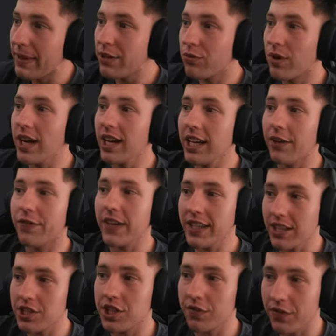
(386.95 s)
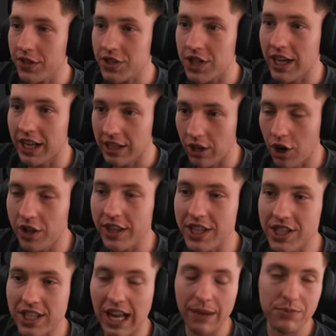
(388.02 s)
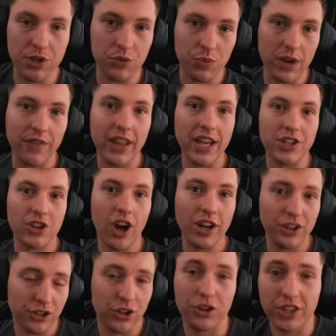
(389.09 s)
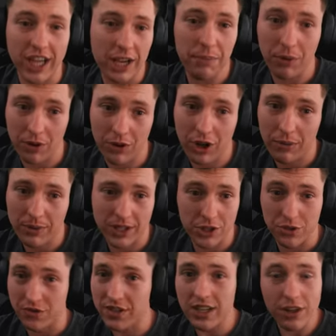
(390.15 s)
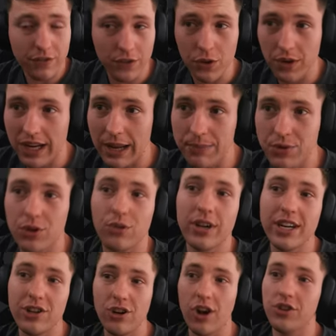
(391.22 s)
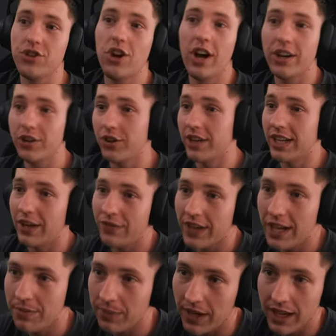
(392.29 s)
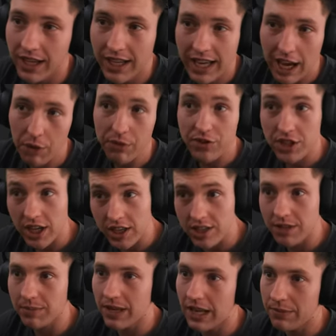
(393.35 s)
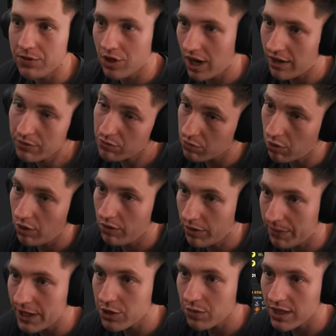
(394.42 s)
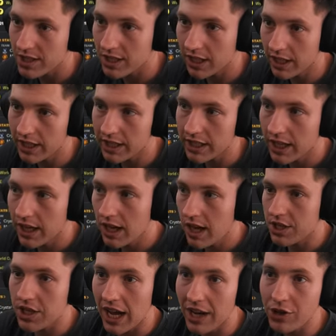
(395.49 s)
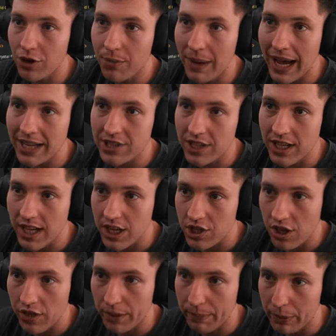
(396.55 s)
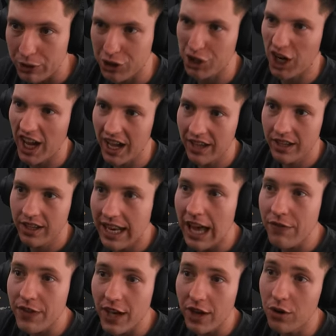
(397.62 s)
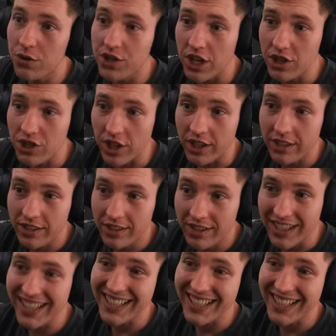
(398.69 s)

I mean, really, I think the difference in a lot of these clubs is whether they signed a good keeper or not, because we've seen a few clubs already not sign a good enough keeper, and we've seen some clubs sign, well, the best ones in the league. Lissandro Martinez, the butcher. Lavia, who's injured.